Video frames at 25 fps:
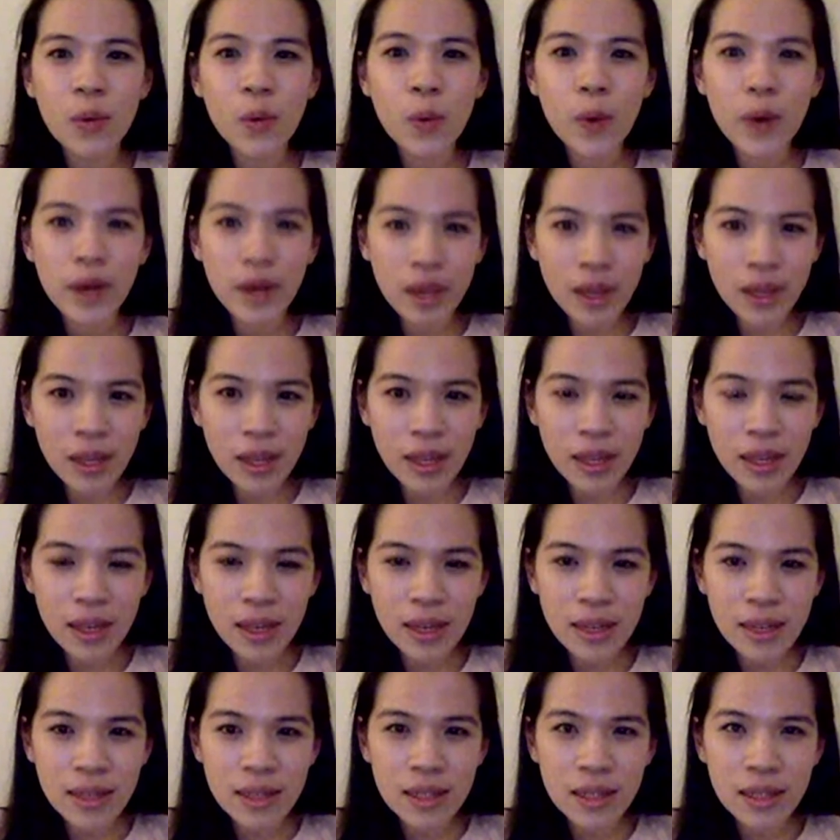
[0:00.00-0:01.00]
and whey
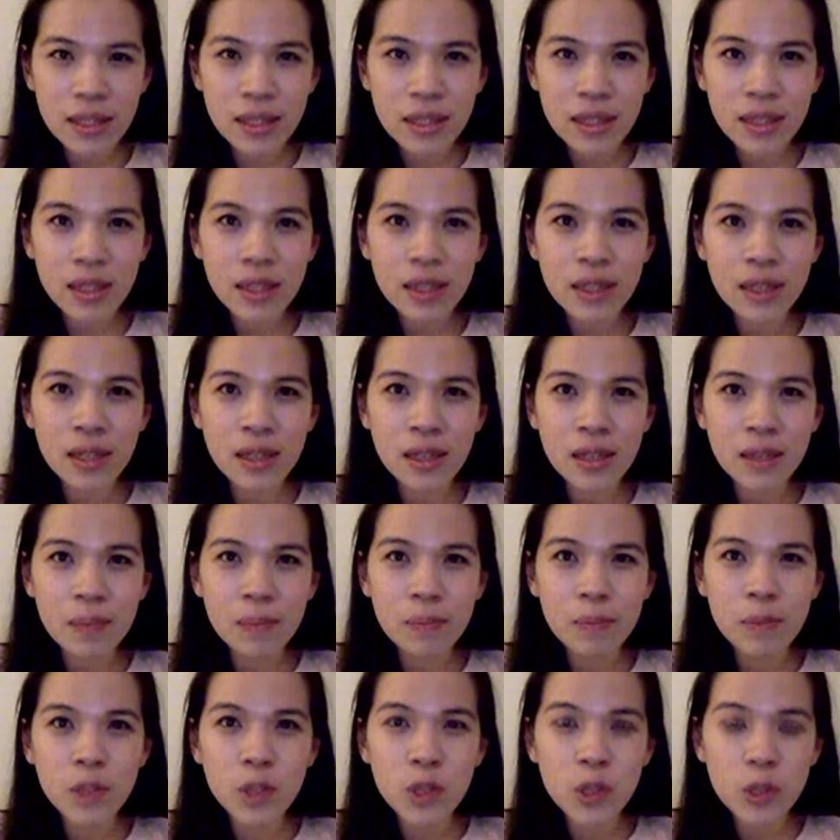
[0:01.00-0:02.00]
is
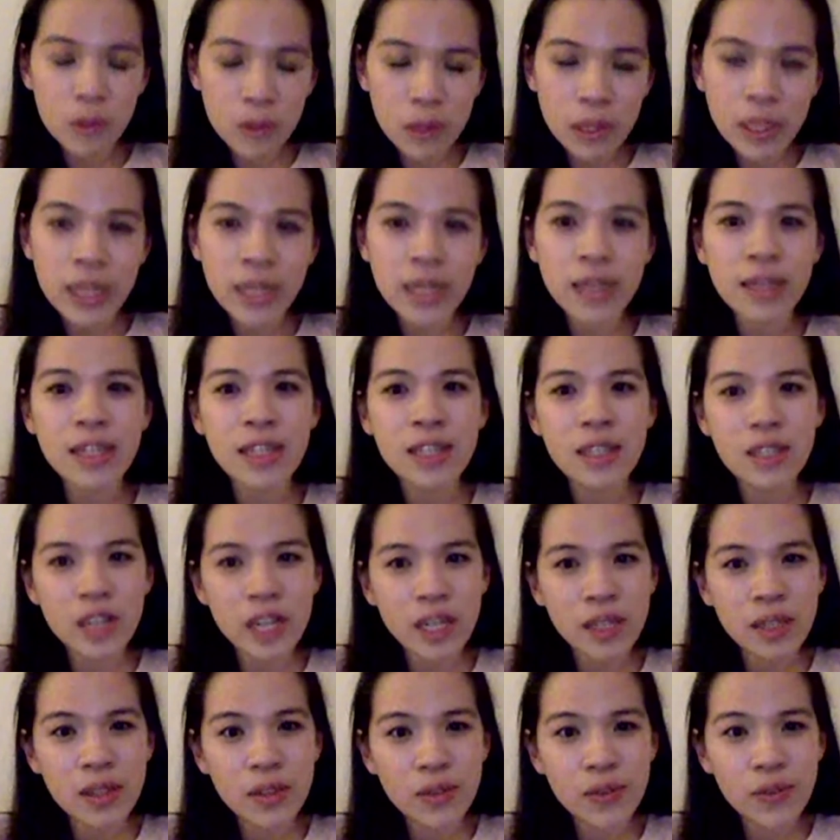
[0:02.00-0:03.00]
uh, literally
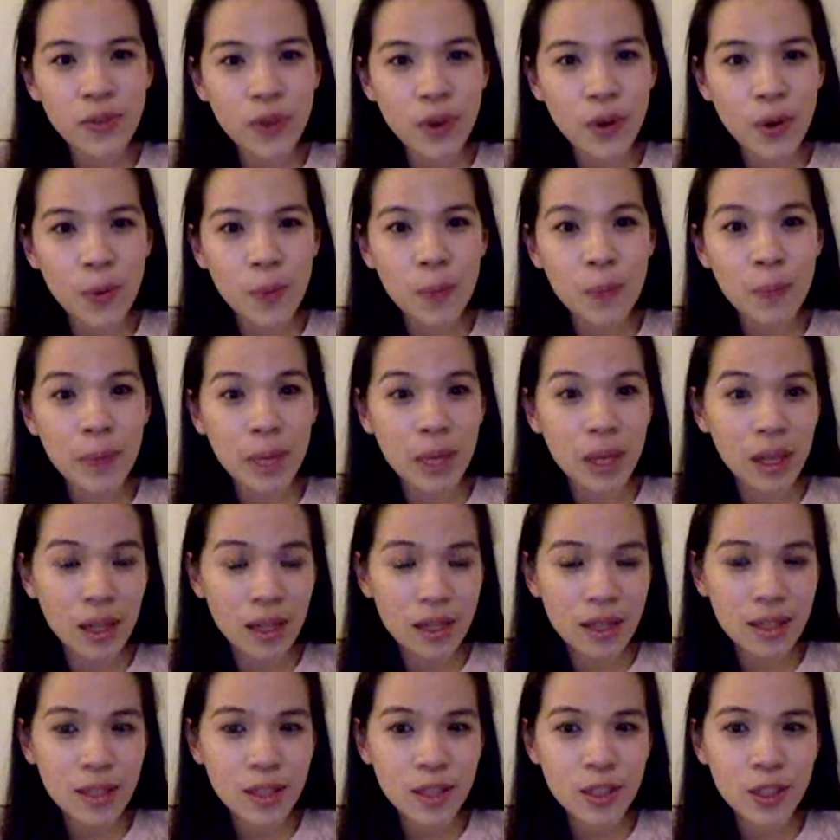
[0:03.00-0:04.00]
extracted from
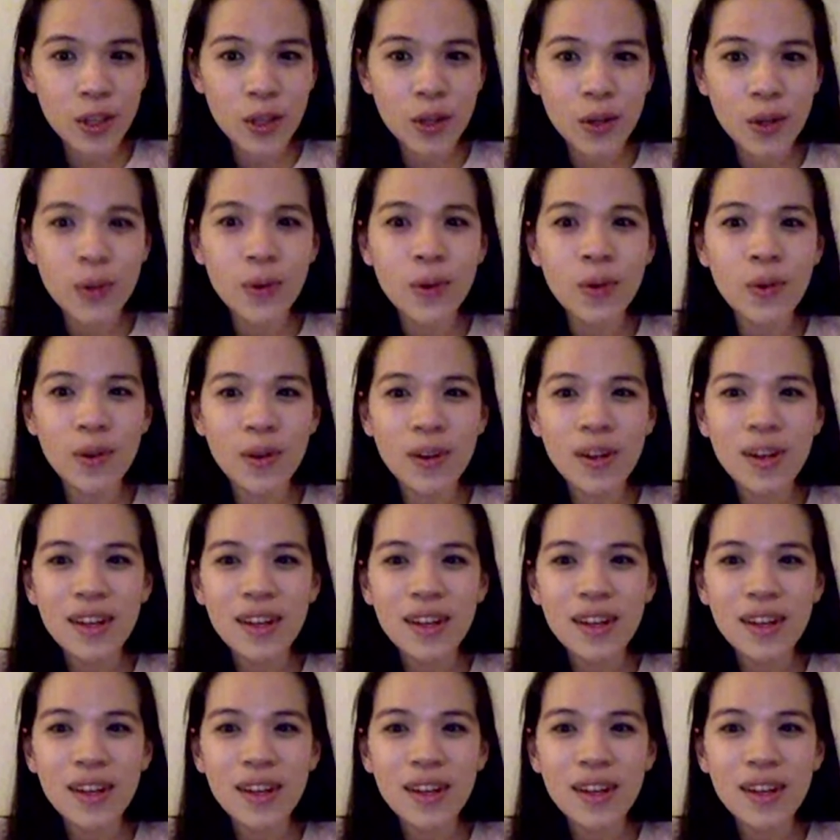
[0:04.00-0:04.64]
milk. So